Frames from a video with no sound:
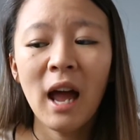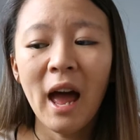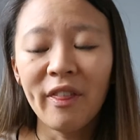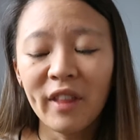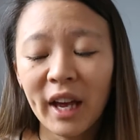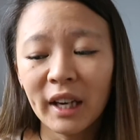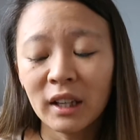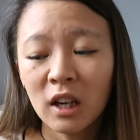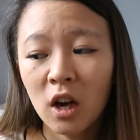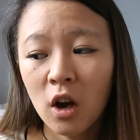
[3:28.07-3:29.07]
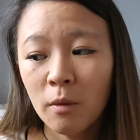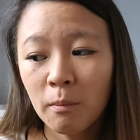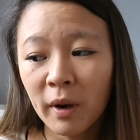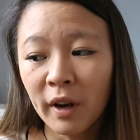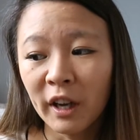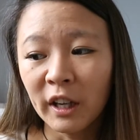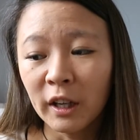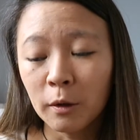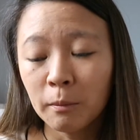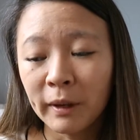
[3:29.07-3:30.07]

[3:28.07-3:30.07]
and then my